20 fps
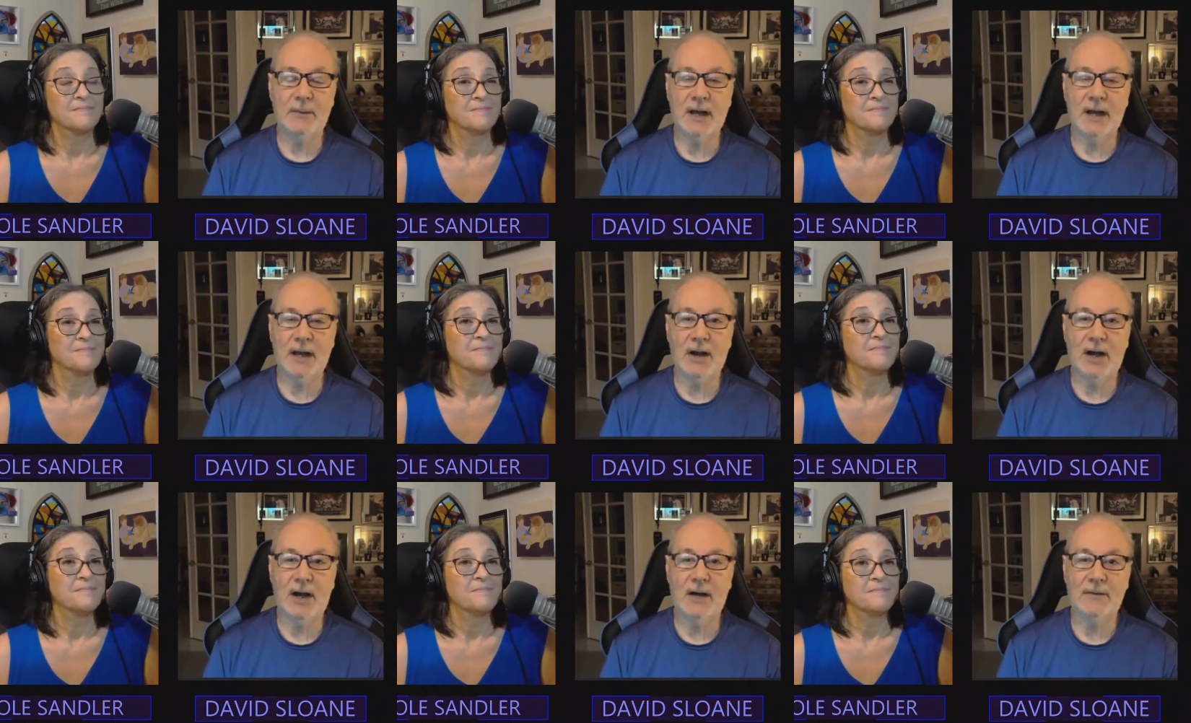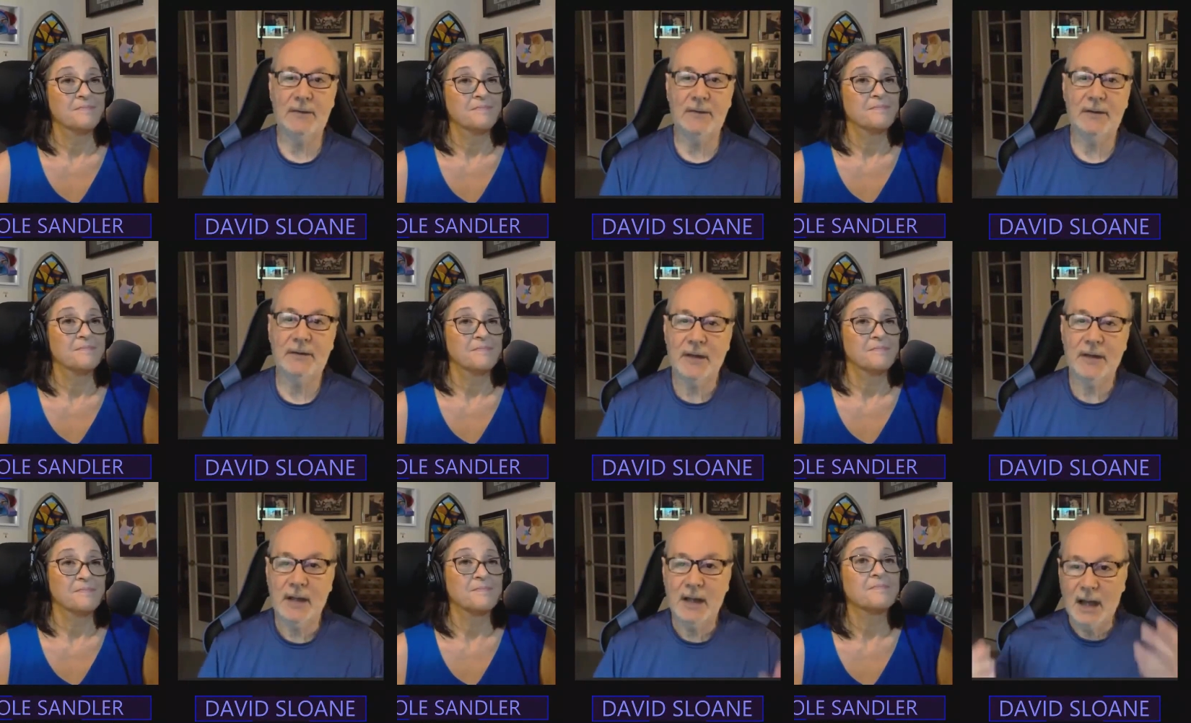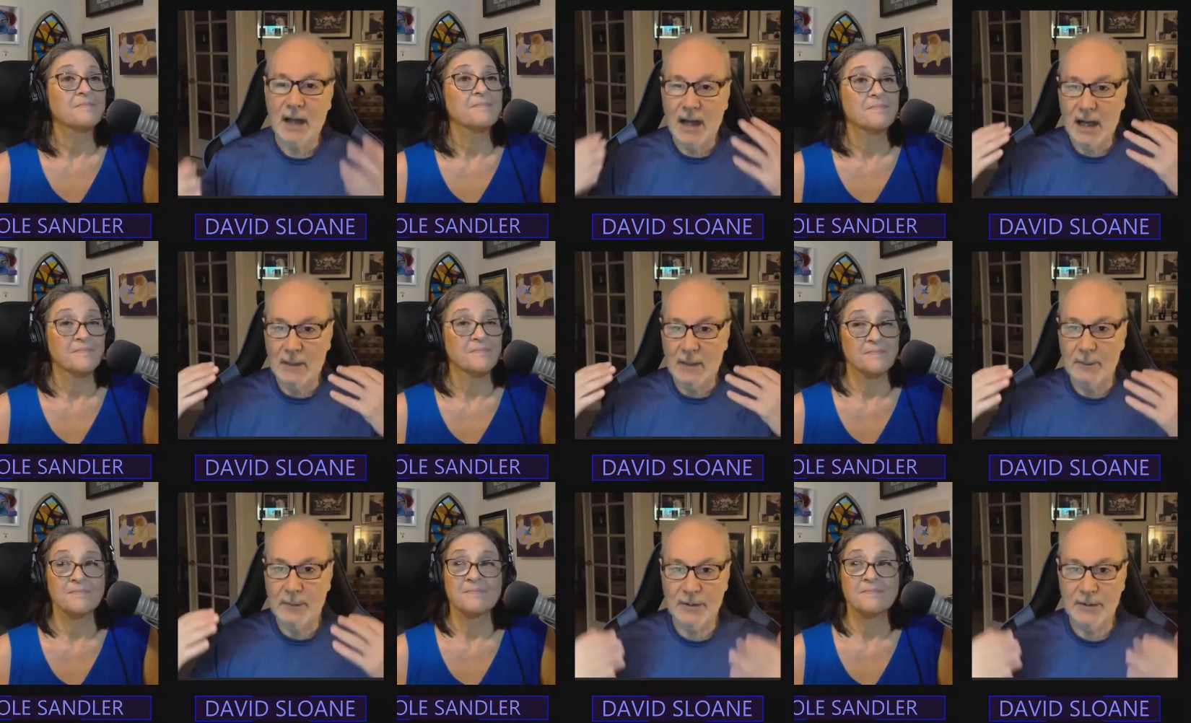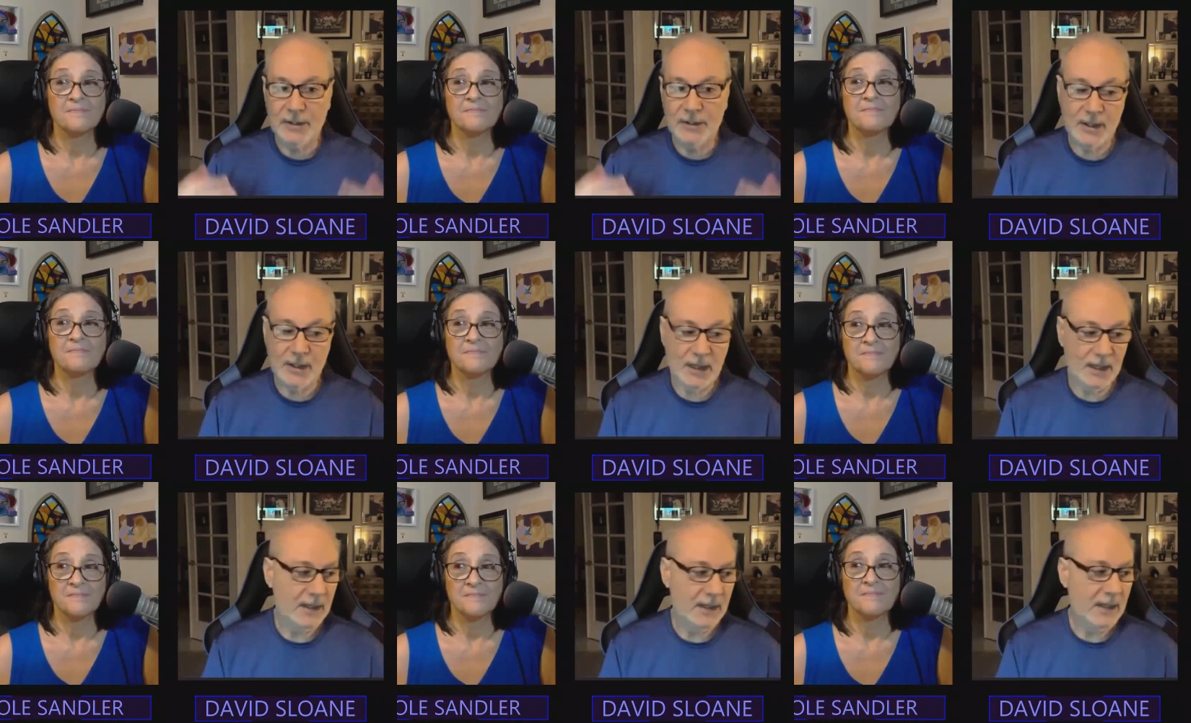Speaker 1: I come into my office,
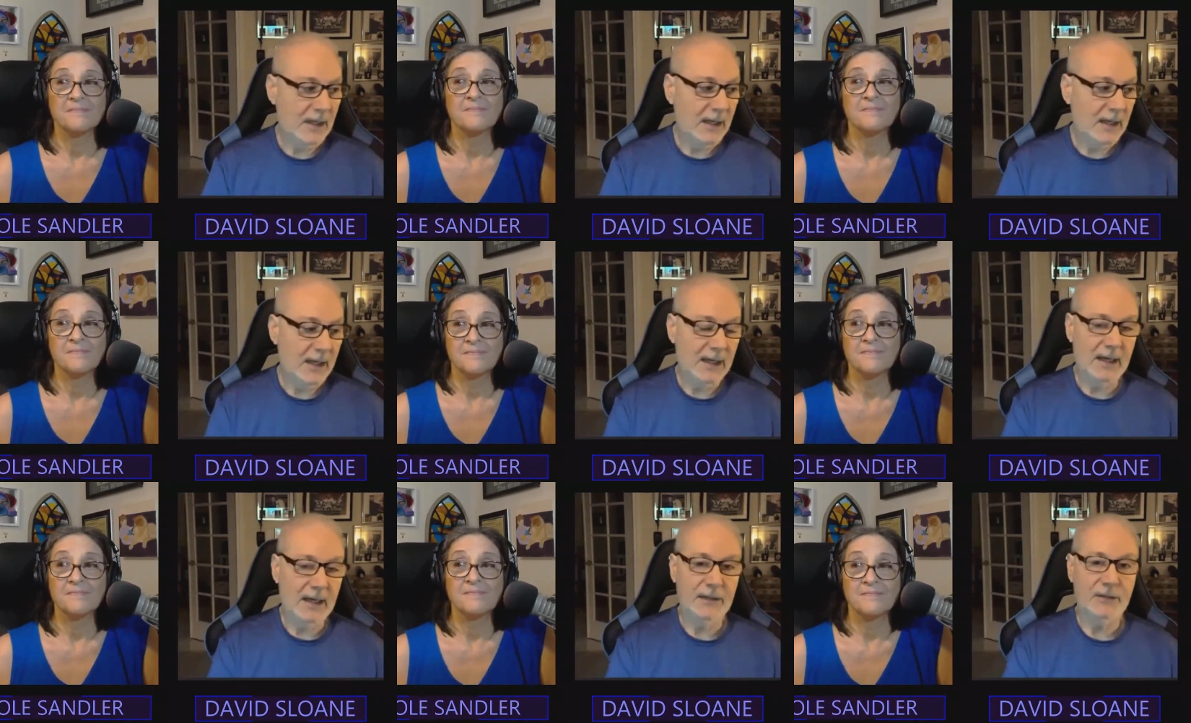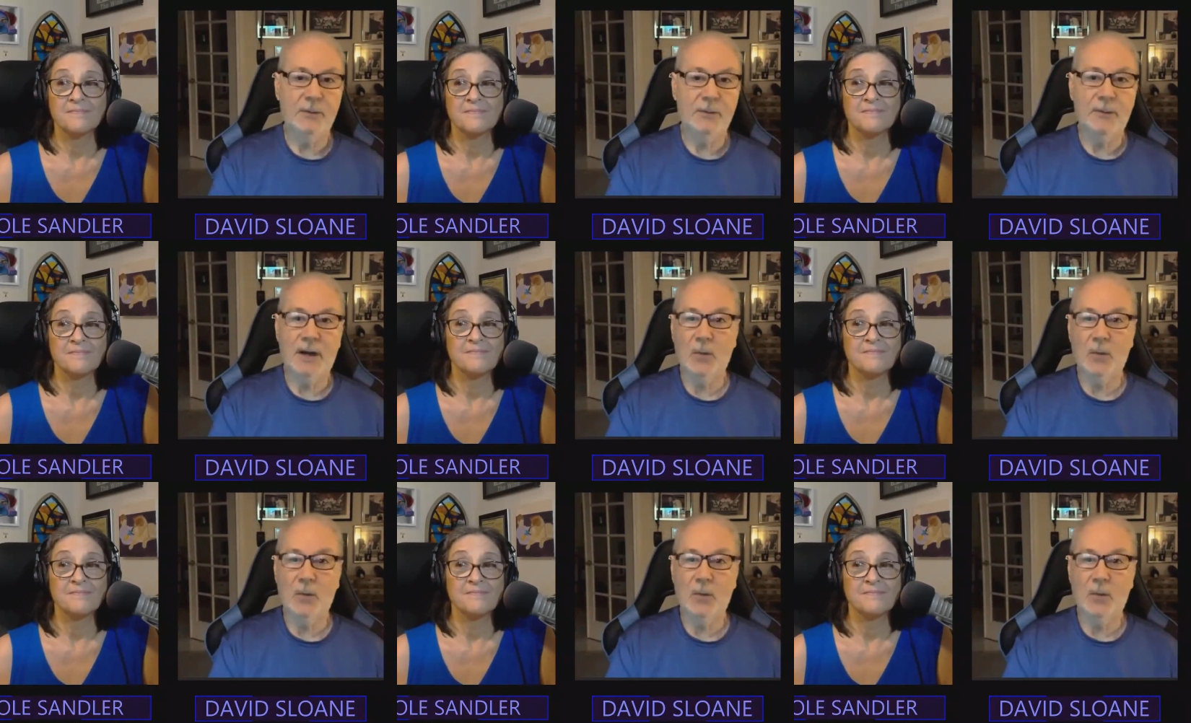I'll put it on